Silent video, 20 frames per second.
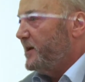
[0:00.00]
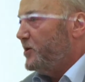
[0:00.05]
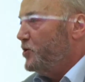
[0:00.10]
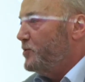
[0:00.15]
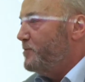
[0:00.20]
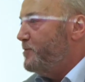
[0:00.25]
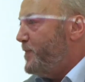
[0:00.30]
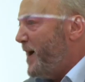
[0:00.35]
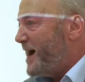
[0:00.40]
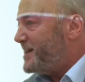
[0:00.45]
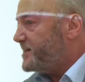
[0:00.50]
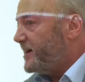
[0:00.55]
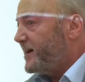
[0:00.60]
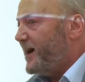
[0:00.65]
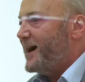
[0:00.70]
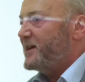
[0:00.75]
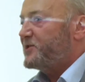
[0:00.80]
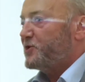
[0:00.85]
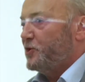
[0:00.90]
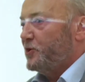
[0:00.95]
You better
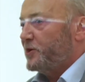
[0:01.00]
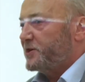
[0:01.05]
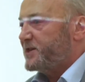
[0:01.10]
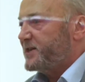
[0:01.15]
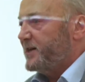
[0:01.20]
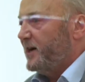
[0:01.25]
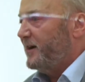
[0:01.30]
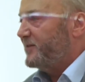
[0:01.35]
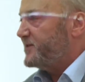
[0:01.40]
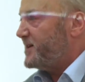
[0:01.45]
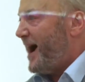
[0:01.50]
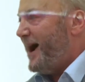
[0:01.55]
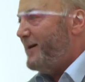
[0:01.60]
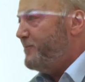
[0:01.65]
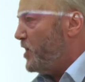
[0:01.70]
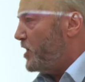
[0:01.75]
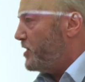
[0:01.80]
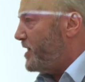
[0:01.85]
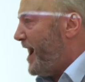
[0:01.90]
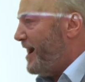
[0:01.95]
ask yourselves,
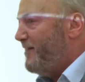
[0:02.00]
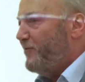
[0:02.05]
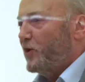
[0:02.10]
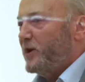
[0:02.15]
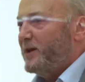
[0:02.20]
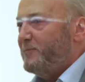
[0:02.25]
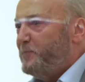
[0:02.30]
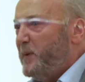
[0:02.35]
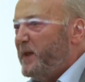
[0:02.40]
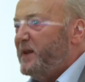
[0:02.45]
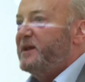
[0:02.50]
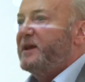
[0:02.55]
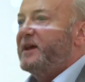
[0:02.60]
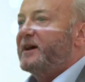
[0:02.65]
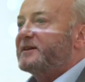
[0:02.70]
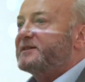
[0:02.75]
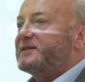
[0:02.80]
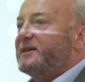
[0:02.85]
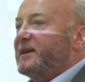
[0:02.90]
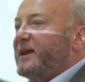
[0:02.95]
I've only been
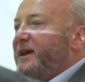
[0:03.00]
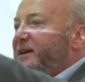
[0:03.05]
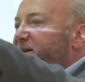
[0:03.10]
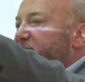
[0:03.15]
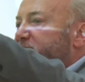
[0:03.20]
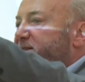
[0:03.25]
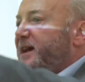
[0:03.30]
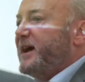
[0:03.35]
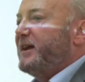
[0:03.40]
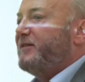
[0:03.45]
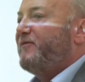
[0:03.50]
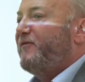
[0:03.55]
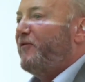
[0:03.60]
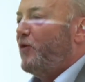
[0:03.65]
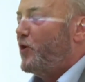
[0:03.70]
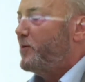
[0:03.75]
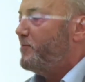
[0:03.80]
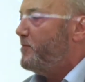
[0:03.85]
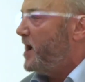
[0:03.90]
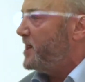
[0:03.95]
here, as the lady said,
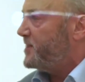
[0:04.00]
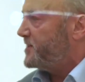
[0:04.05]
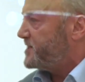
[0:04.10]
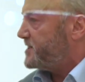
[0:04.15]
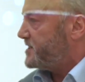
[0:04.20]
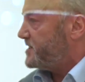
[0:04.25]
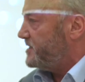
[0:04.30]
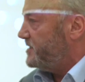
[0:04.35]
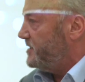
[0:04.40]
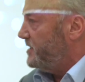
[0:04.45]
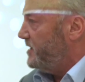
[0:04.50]
4 months.